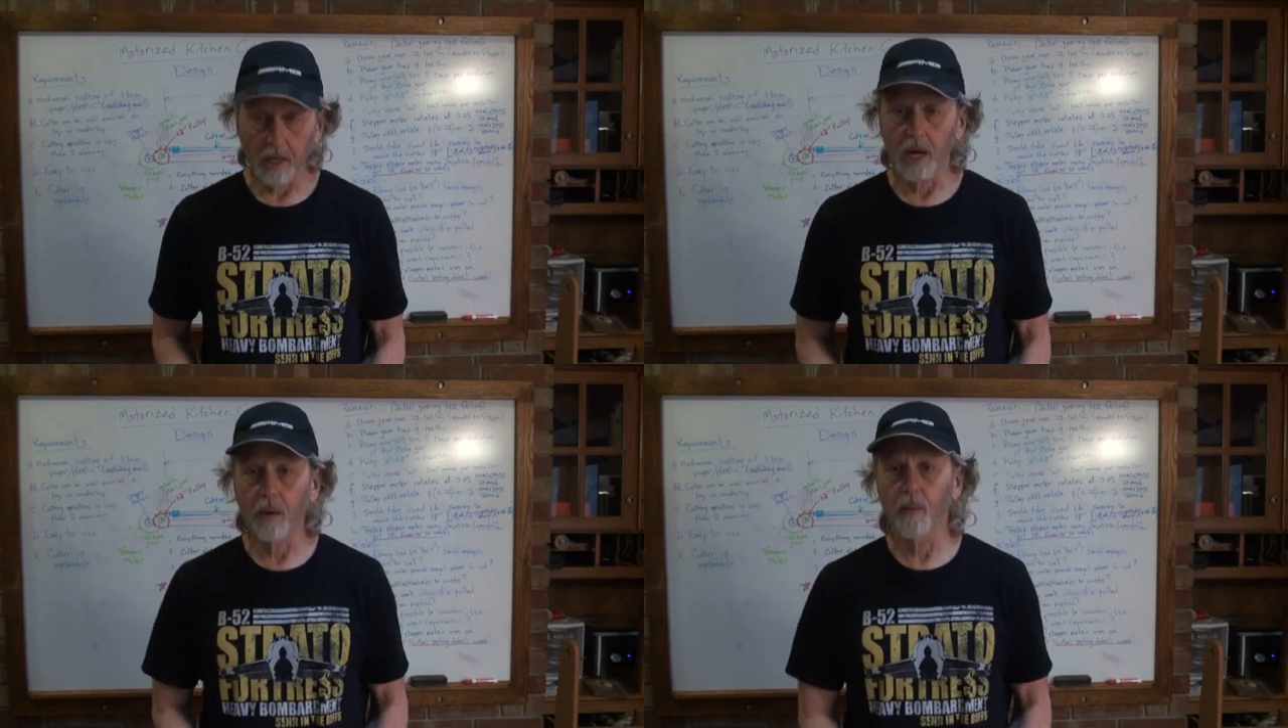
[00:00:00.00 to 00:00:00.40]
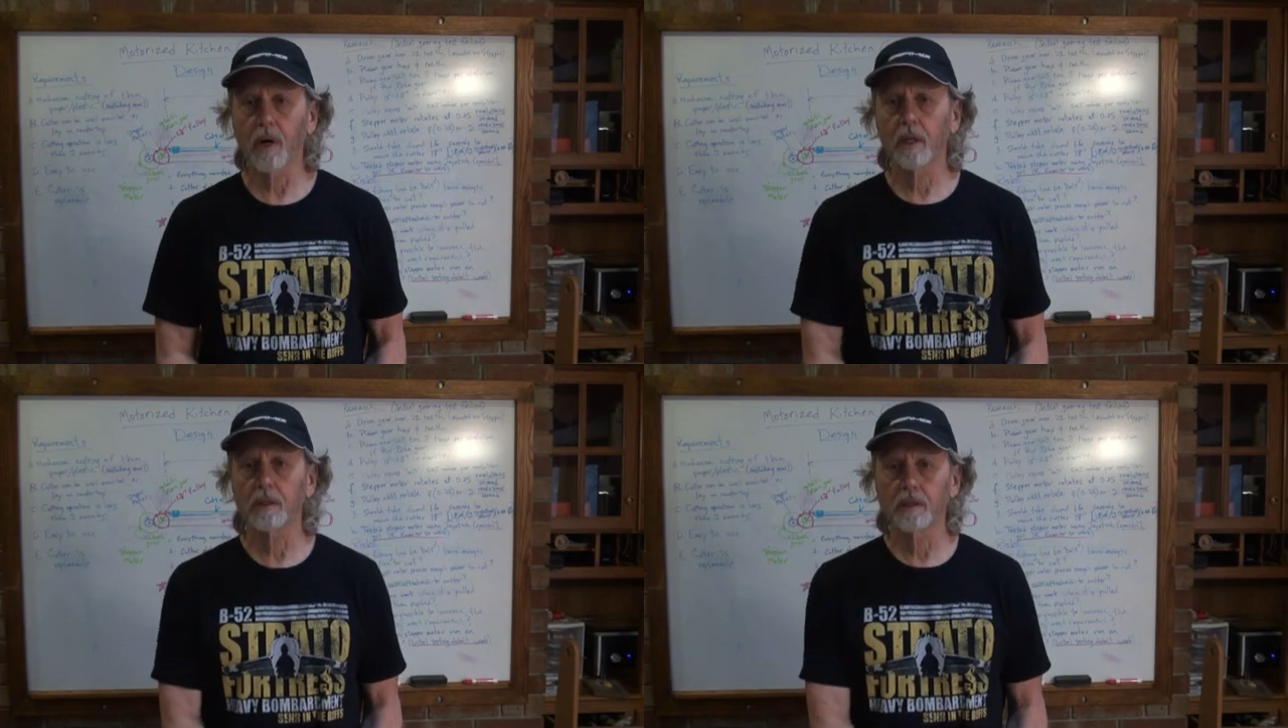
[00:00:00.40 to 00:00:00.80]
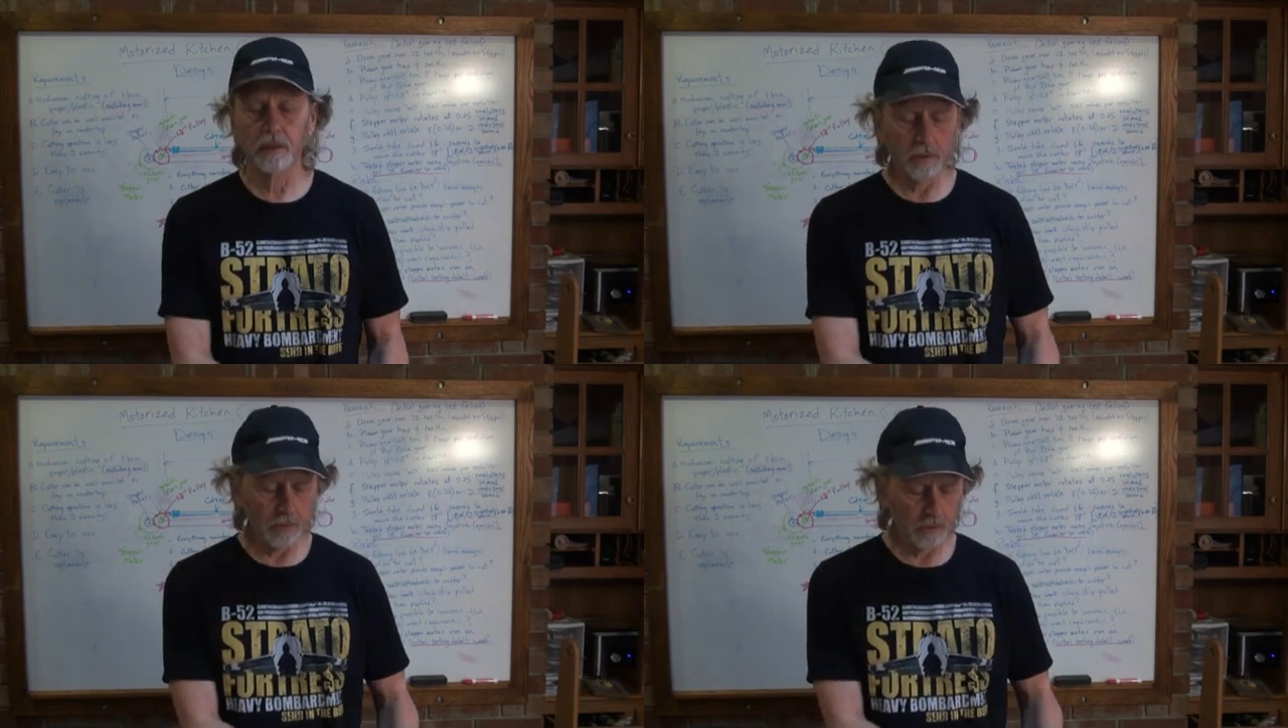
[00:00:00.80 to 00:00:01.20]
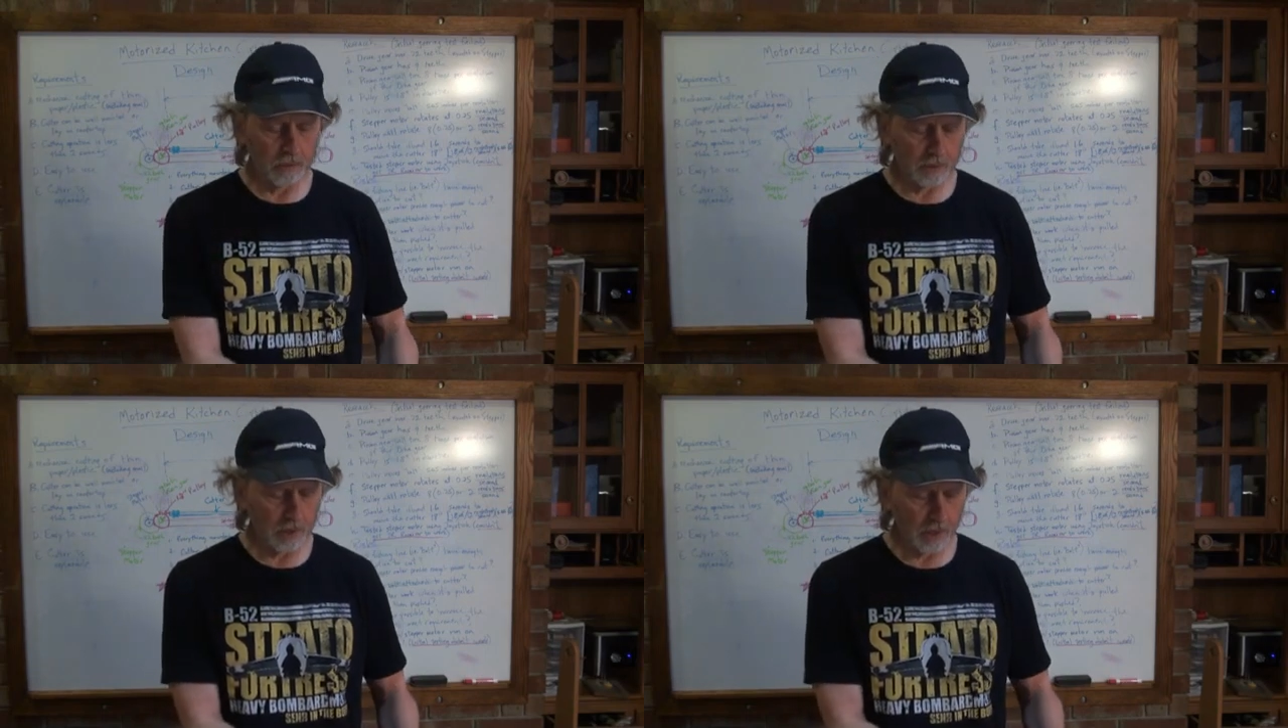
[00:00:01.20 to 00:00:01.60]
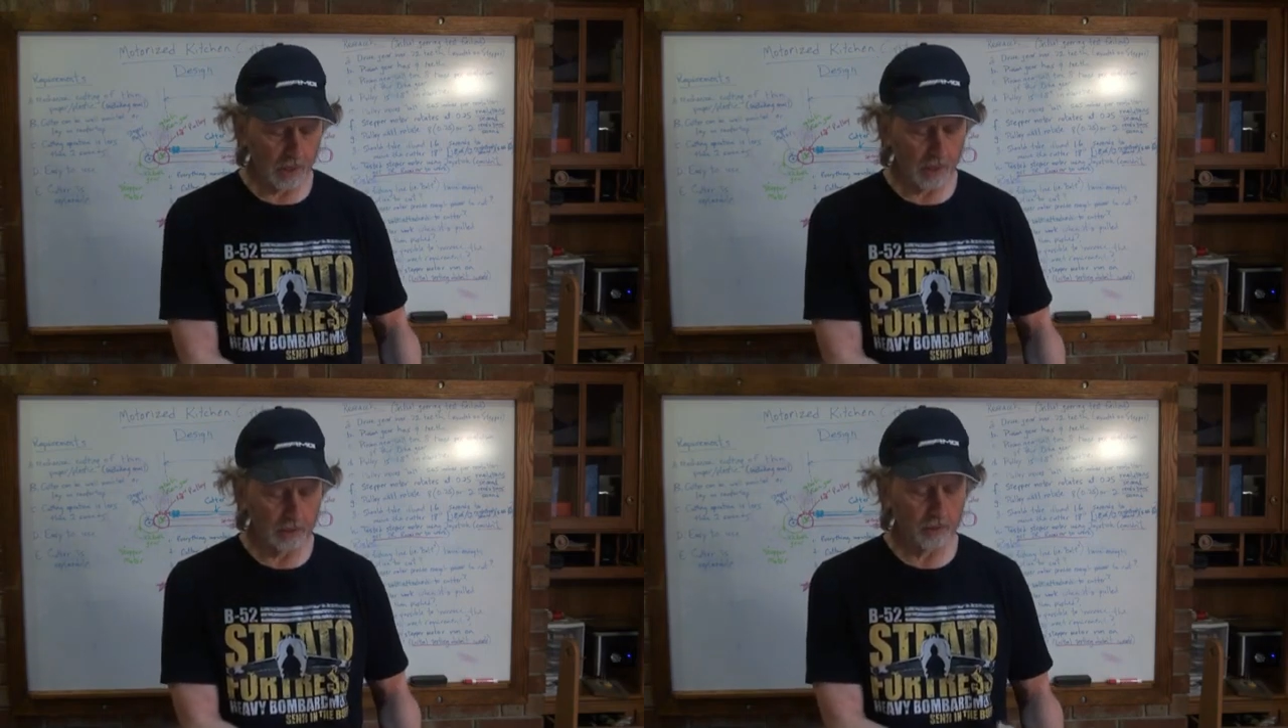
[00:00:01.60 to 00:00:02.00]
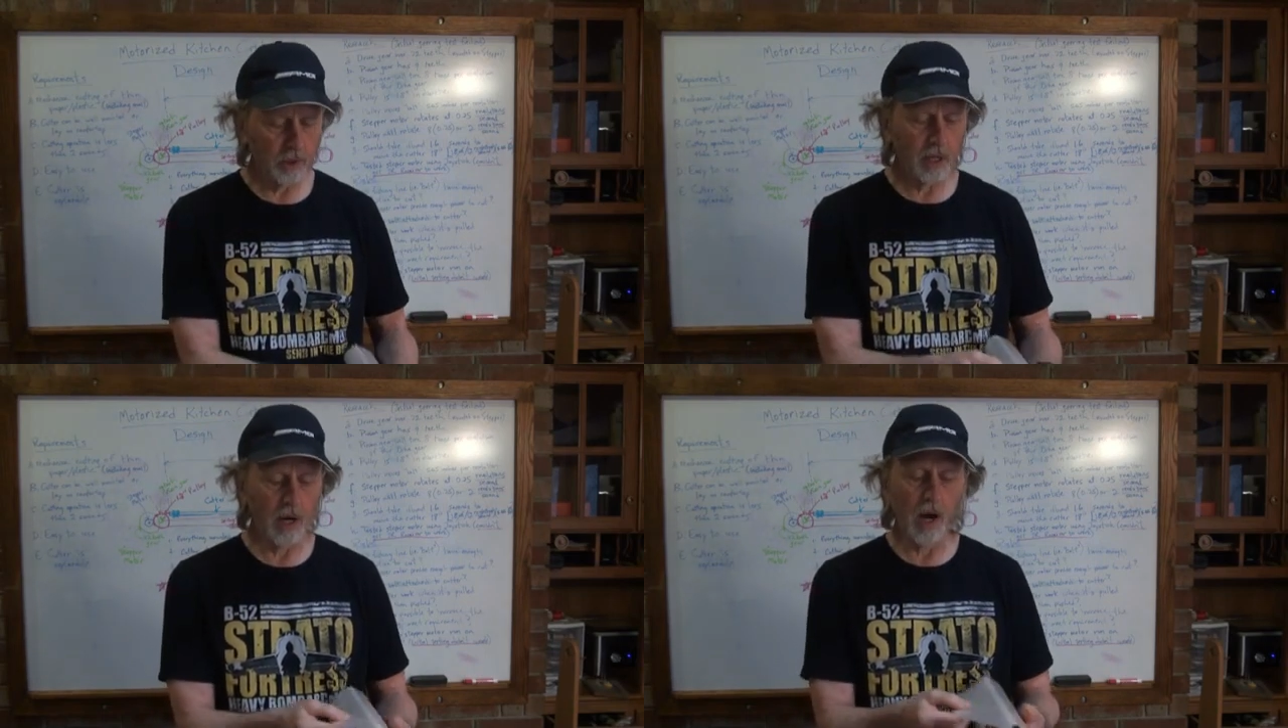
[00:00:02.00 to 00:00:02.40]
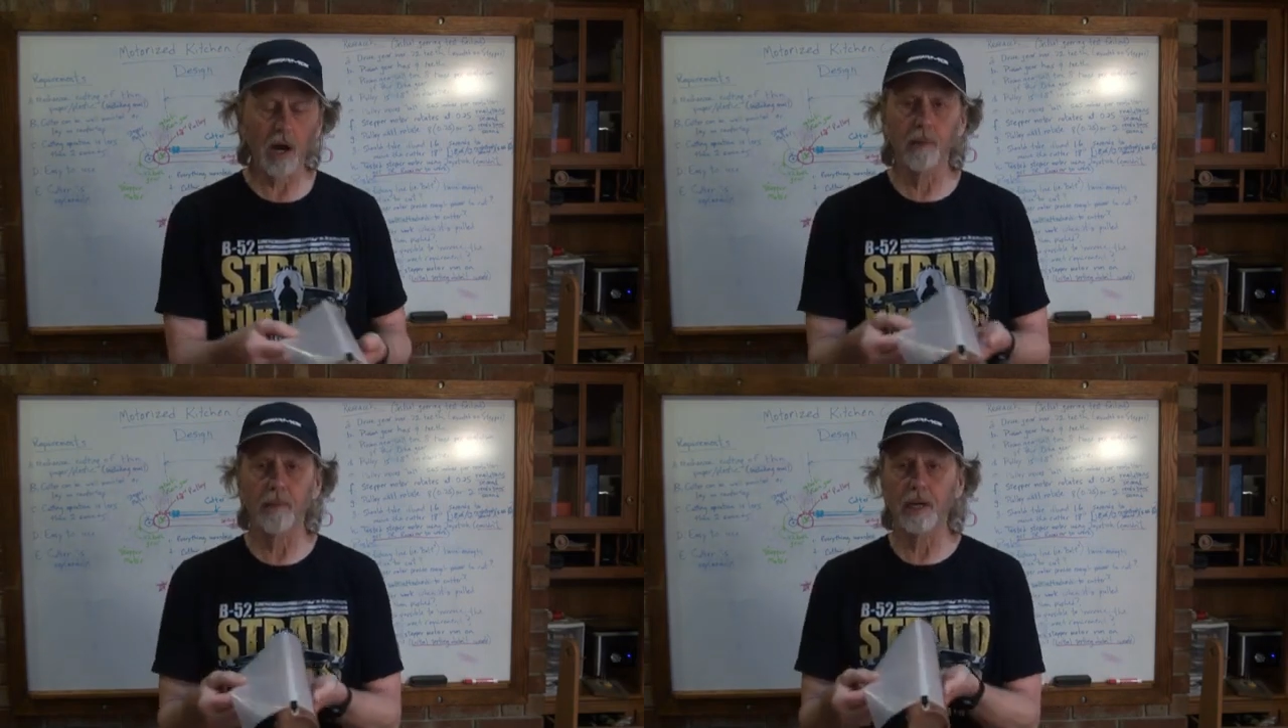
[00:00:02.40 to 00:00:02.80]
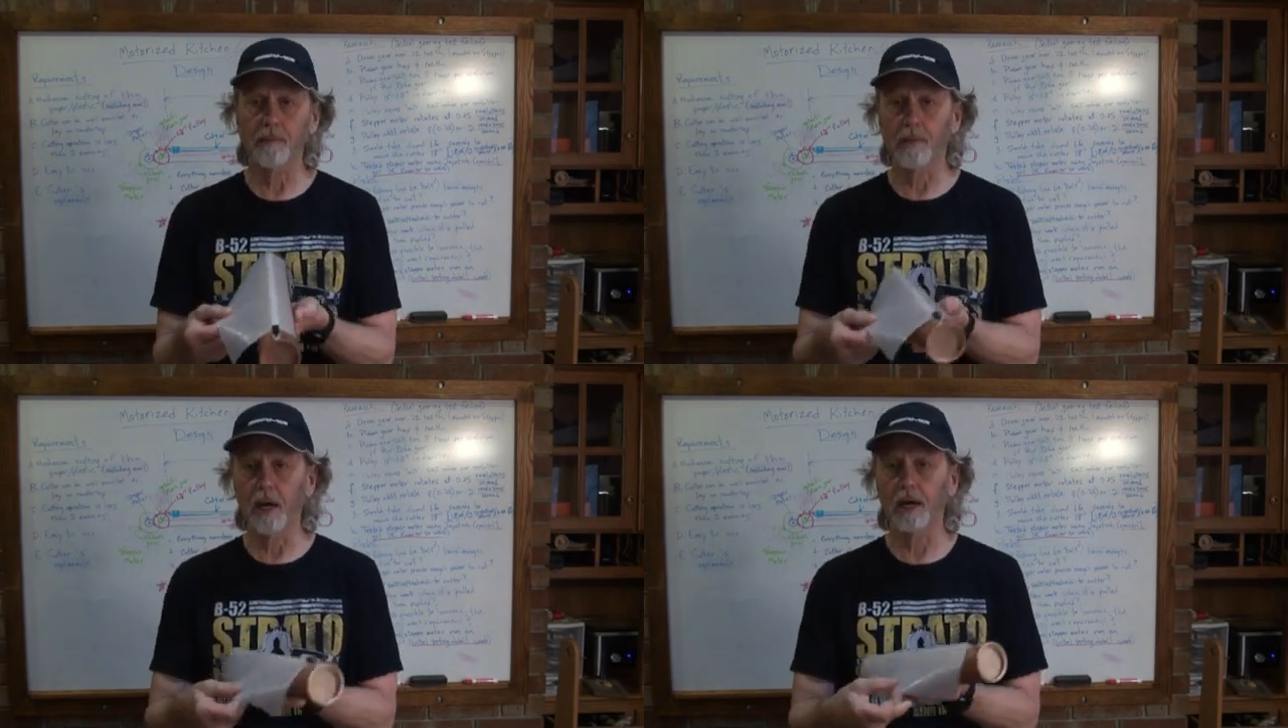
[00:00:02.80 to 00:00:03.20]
I wanted to try to automate